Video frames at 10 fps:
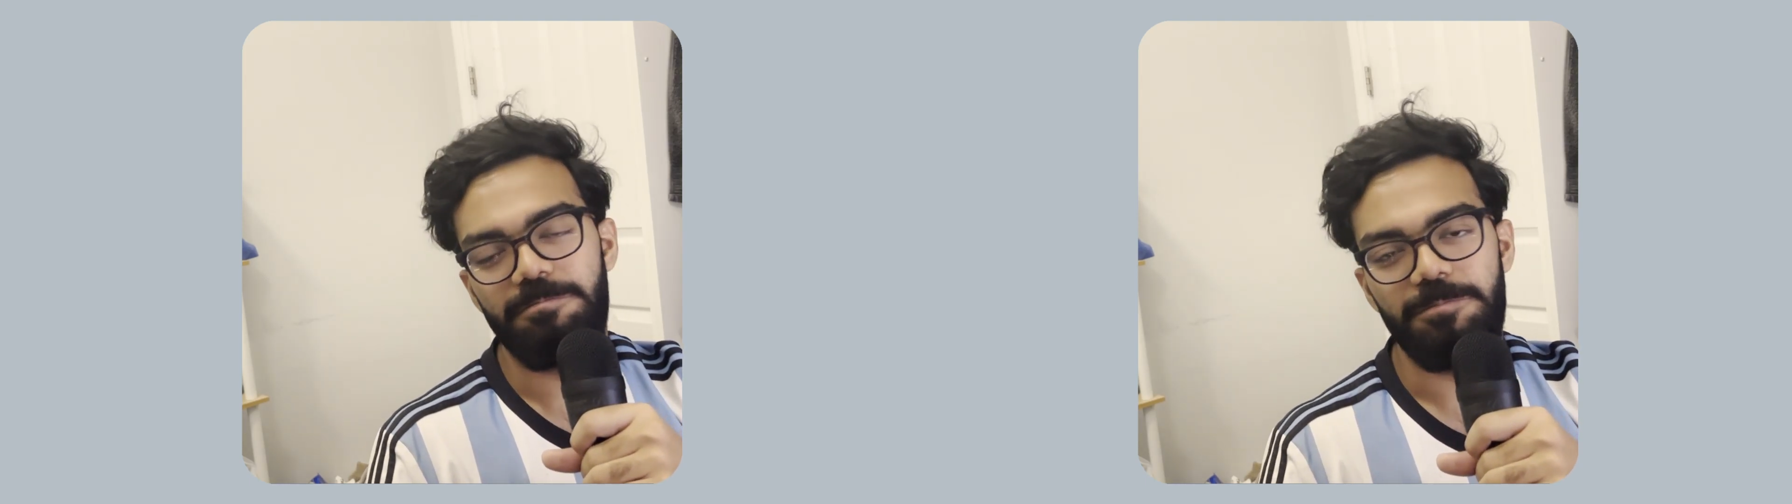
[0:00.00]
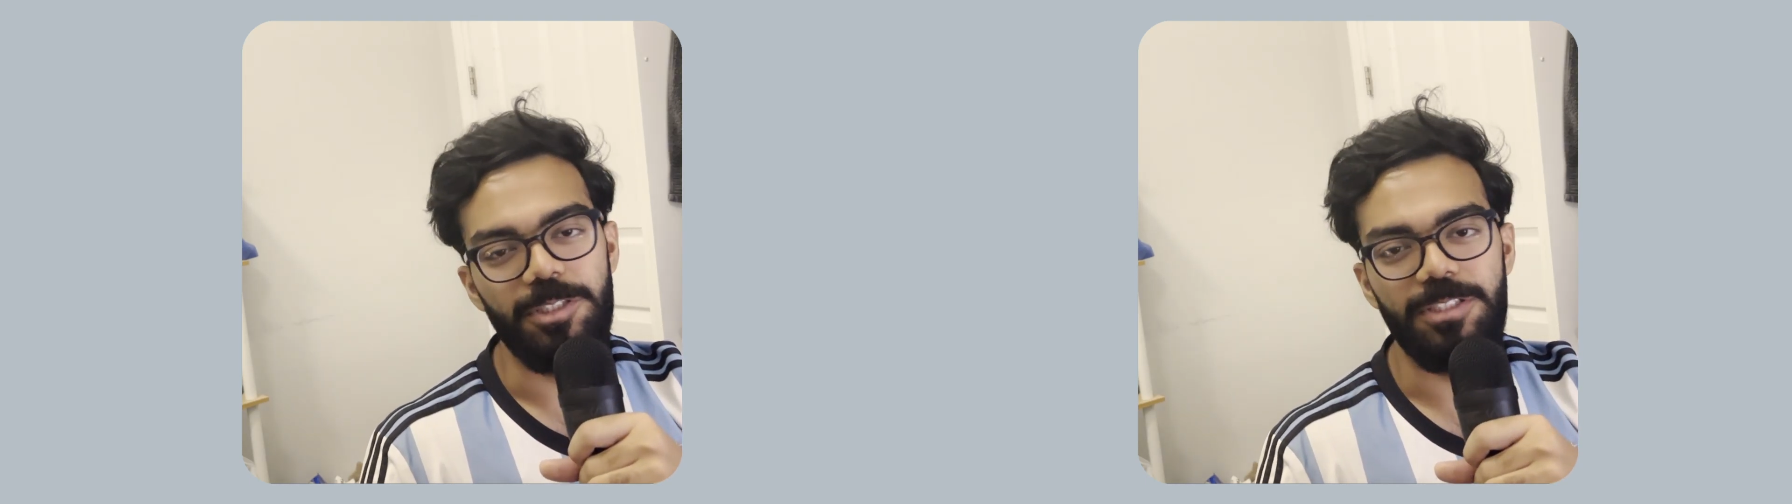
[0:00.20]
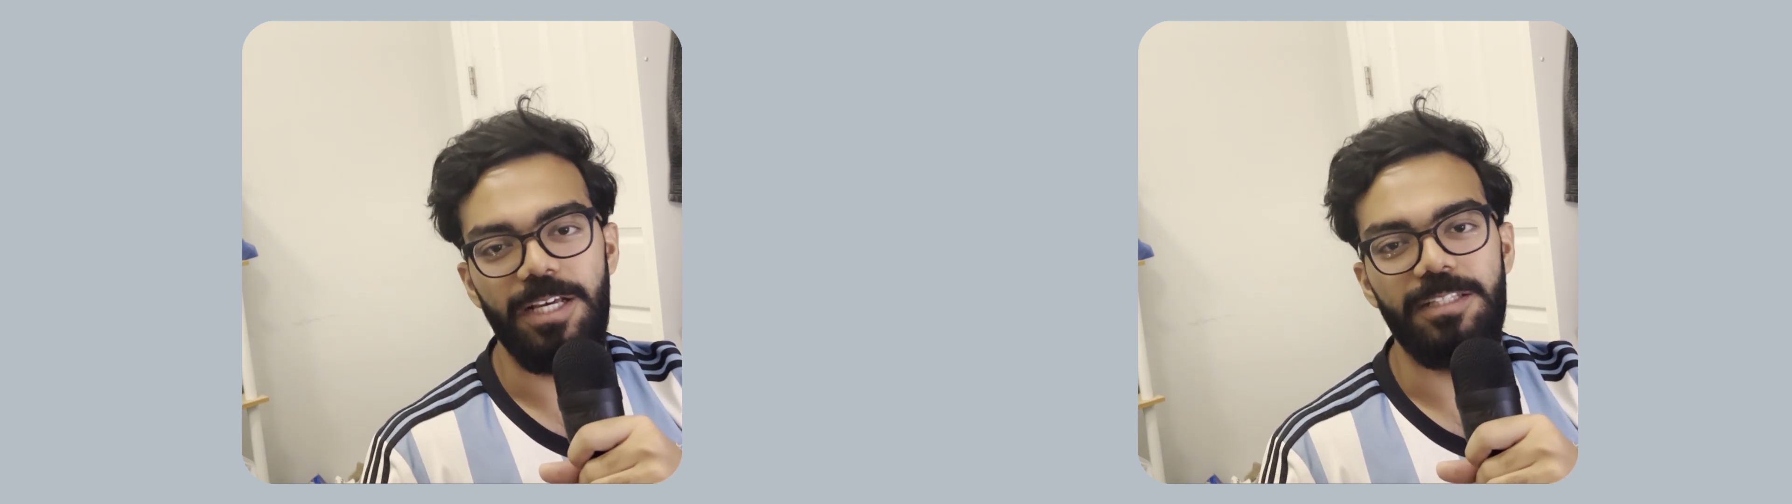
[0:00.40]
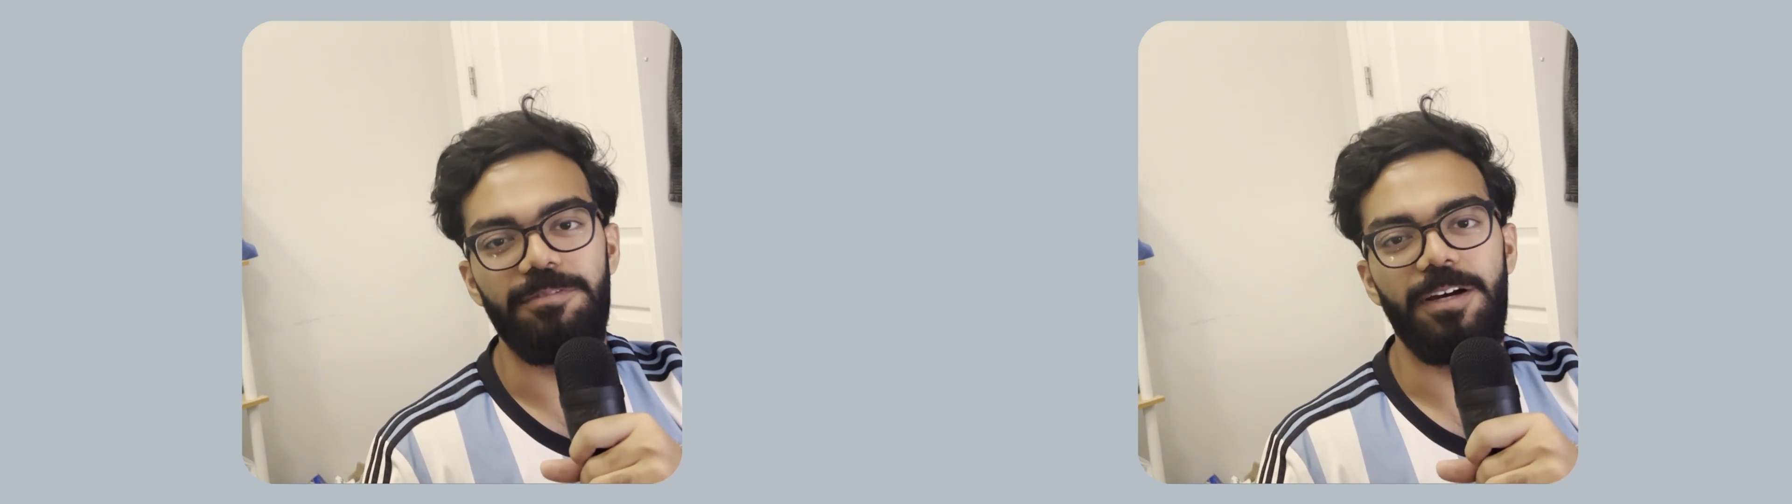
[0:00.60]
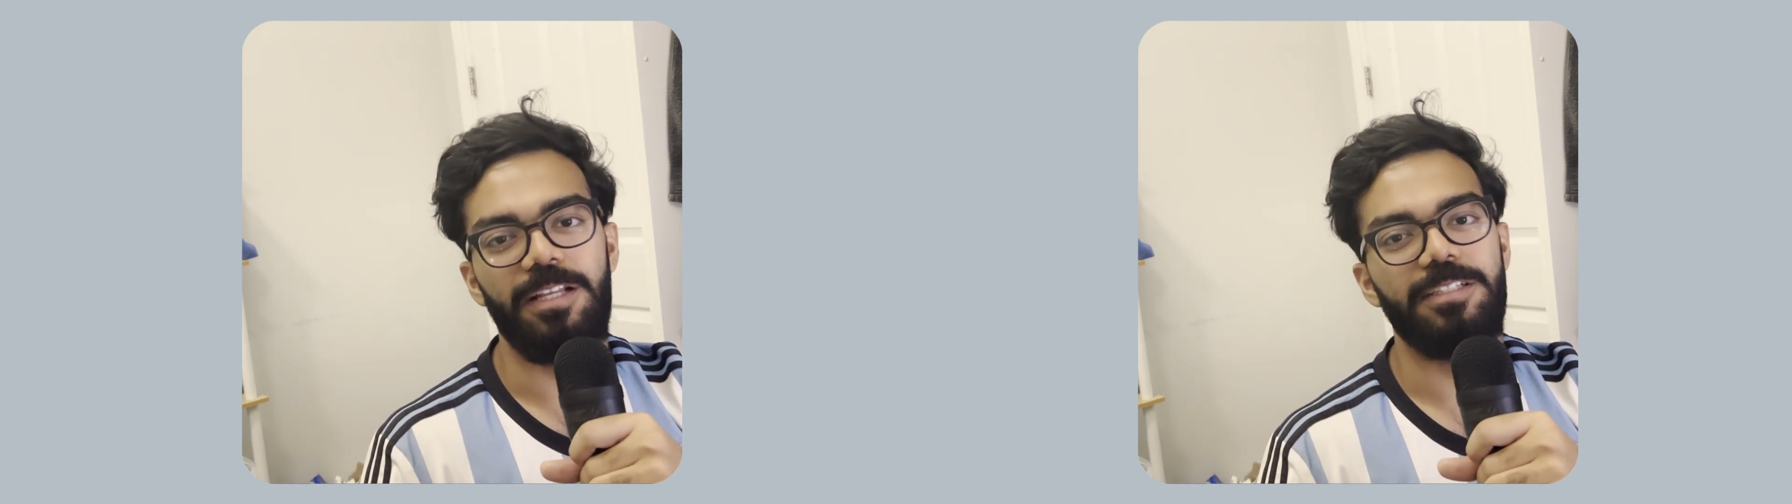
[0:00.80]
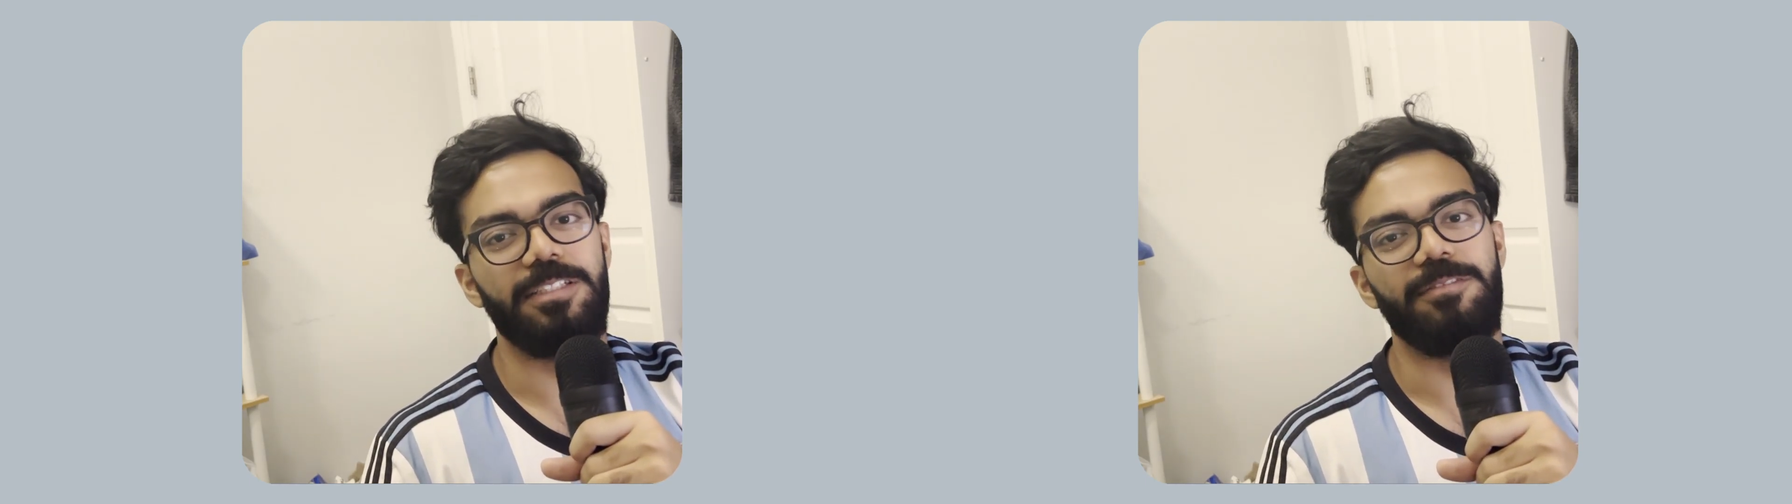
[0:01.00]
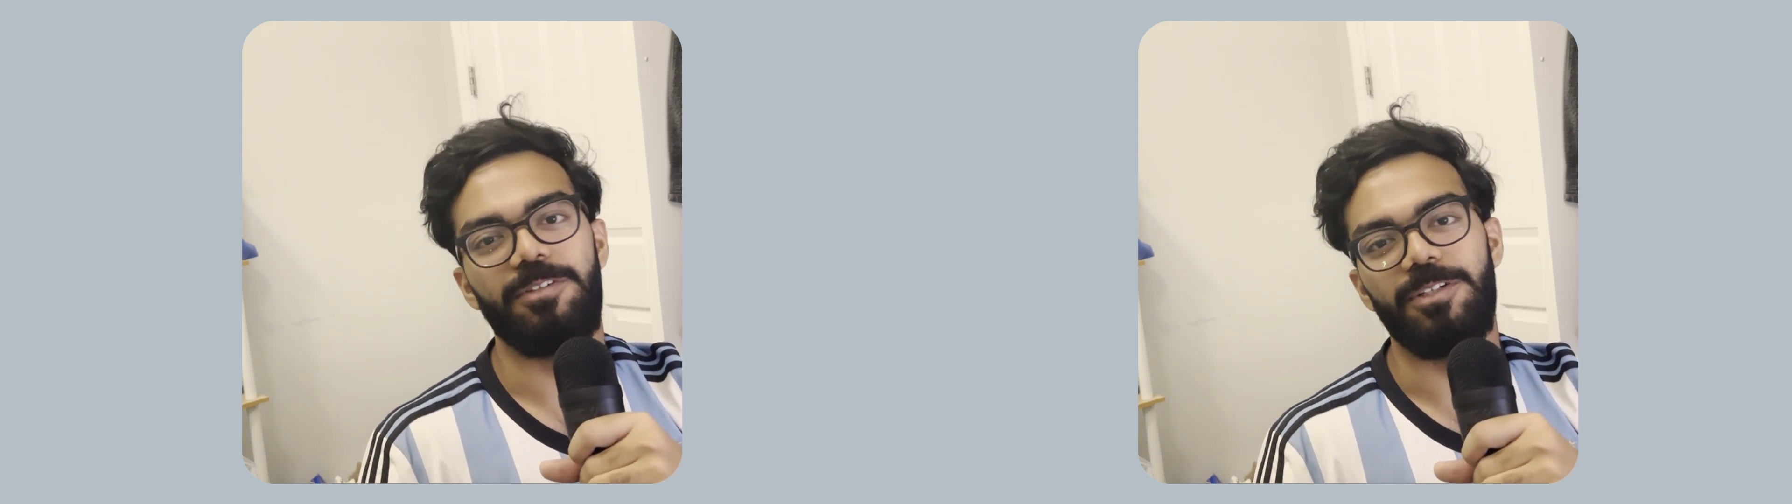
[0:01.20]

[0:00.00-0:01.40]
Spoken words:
Just take the file and see it for